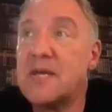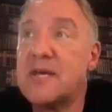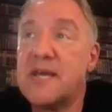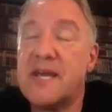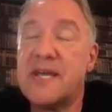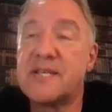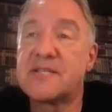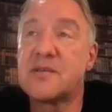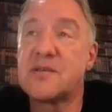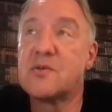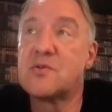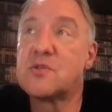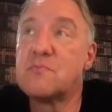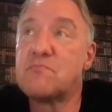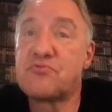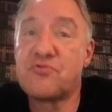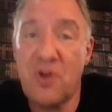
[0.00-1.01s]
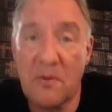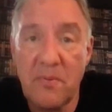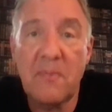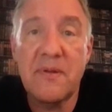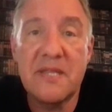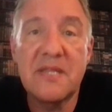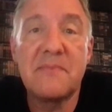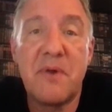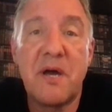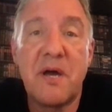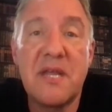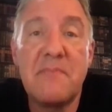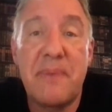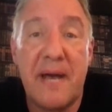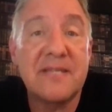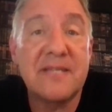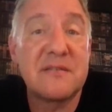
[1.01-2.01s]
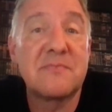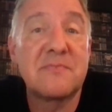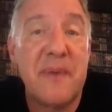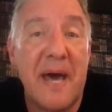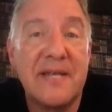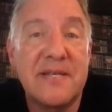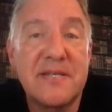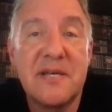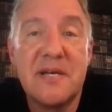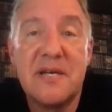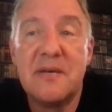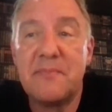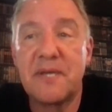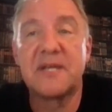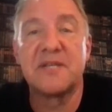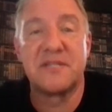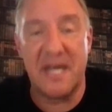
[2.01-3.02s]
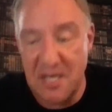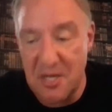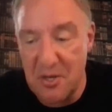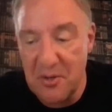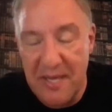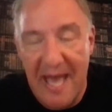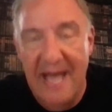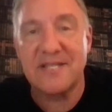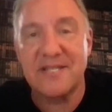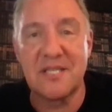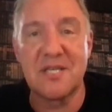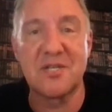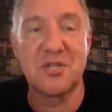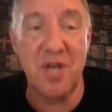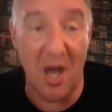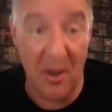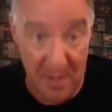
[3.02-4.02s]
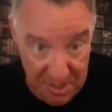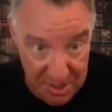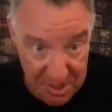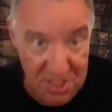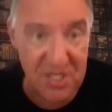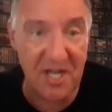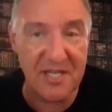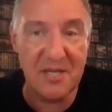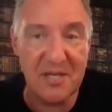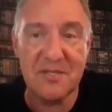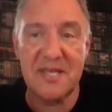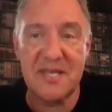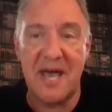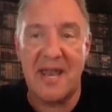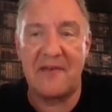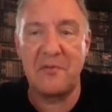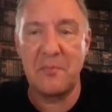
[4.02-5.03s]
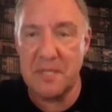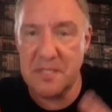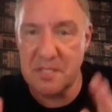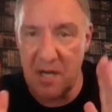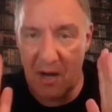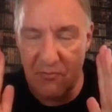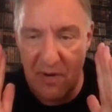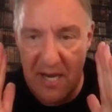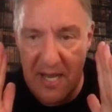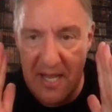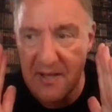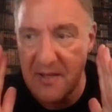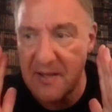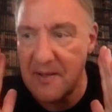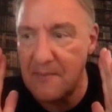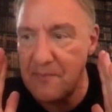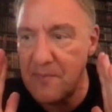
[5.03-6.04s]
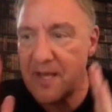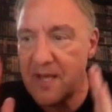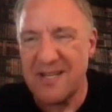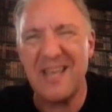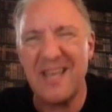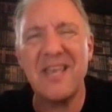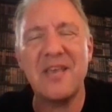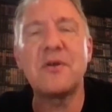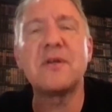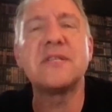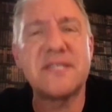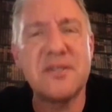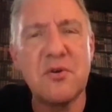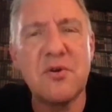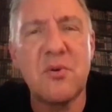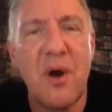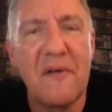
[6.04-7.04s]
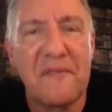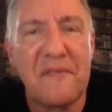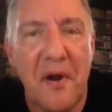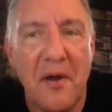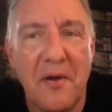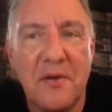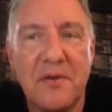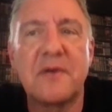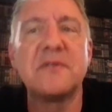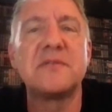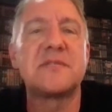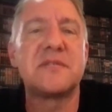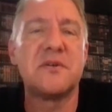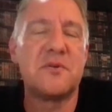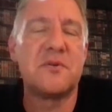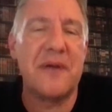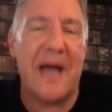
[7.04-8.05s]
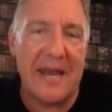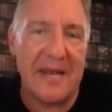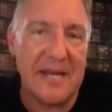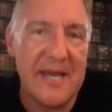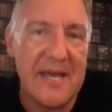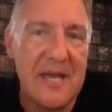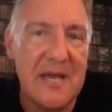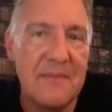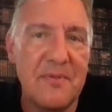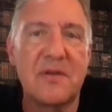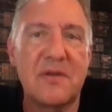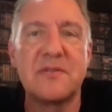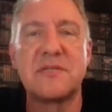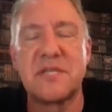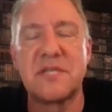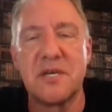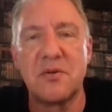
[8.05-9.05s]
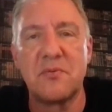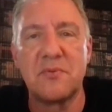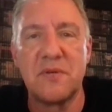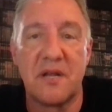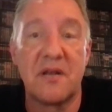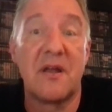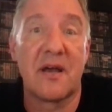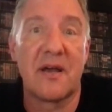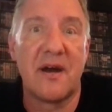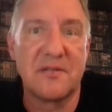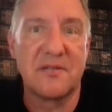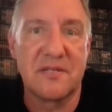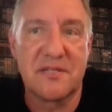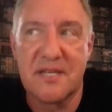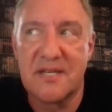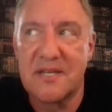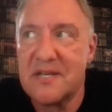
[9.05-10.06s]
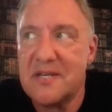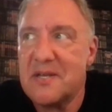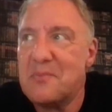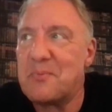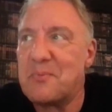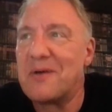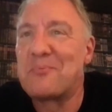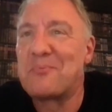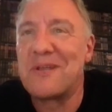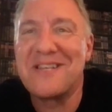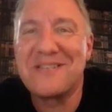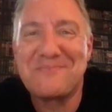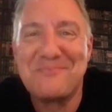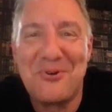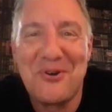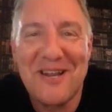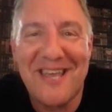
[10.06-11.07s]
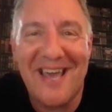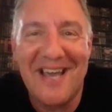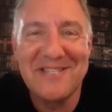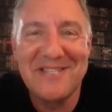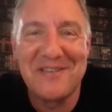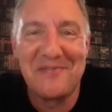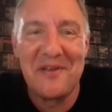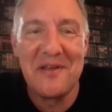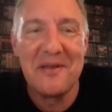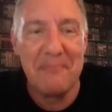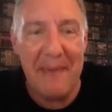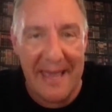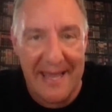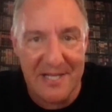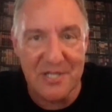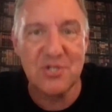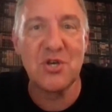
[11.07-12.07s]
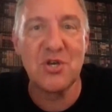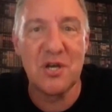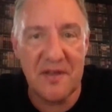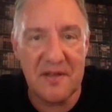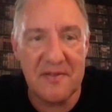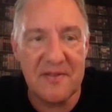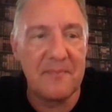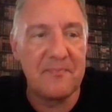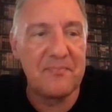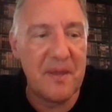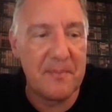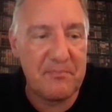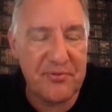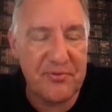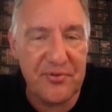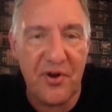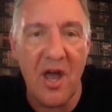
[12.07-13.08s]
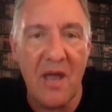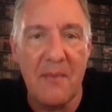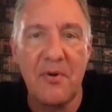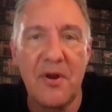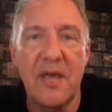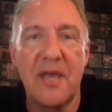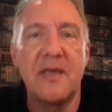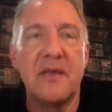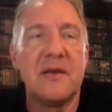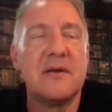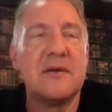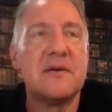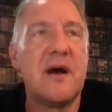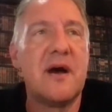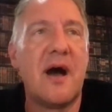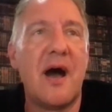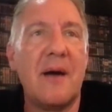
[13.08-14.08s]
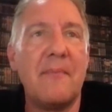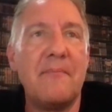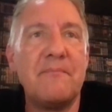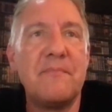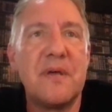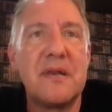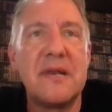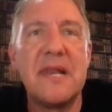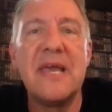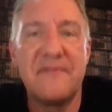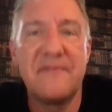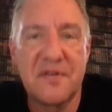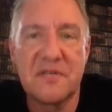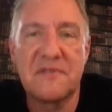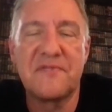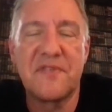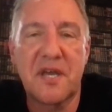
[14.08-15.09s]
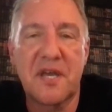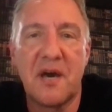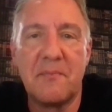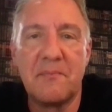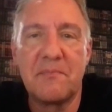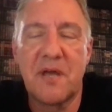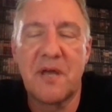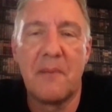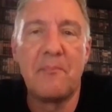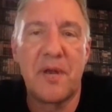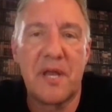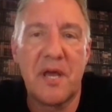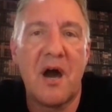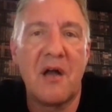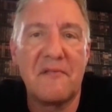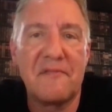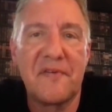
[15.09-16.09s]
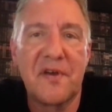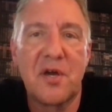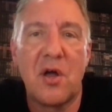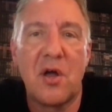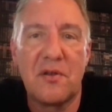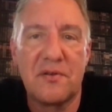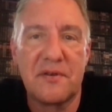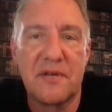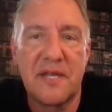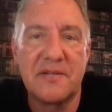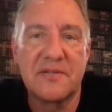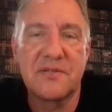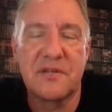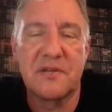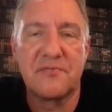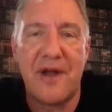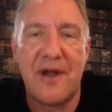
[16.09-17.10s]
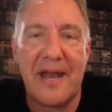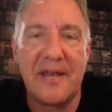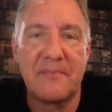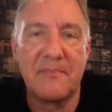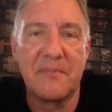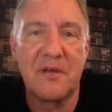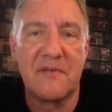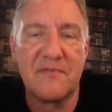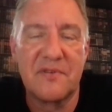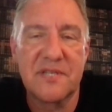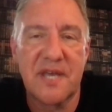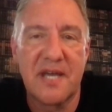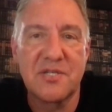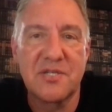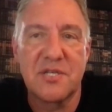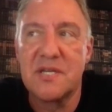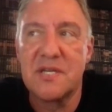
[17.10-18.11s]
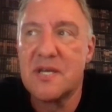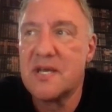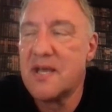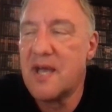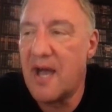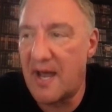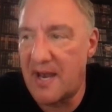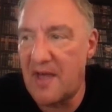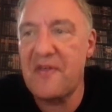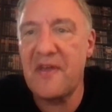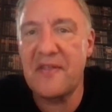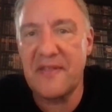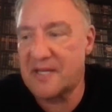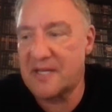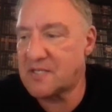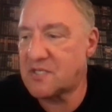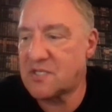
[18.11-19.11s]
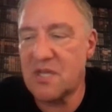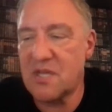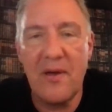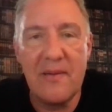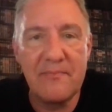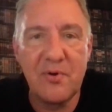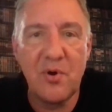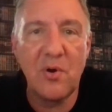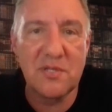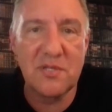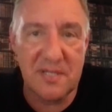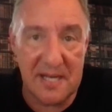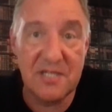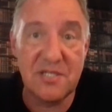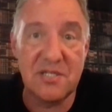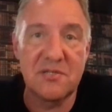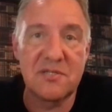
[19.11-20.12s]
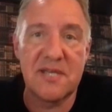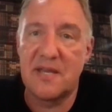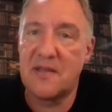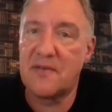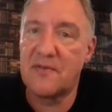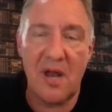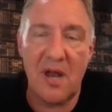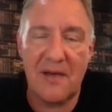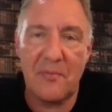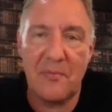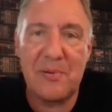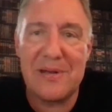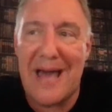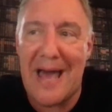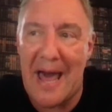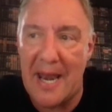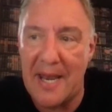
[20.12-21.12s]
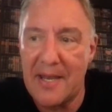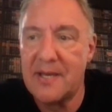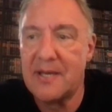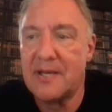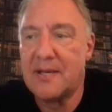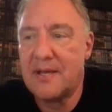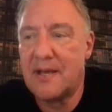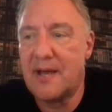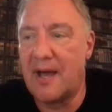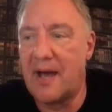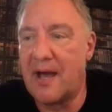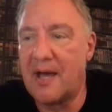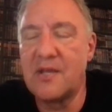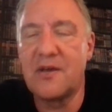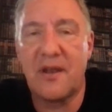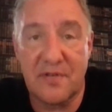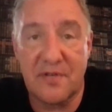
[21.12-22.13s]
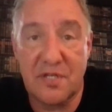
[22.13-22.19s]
is probably the money best spent. Because then you get to the show, and just like you said, everybody's got a really, you can still go off road, you can still ad lib, you can still, like I just did, but it's more a case of making sure that the primary levers of the company aren't forgotten in sort of random conversation. And I think that's so important. As you said, you've got to have a plan, and you've got to have a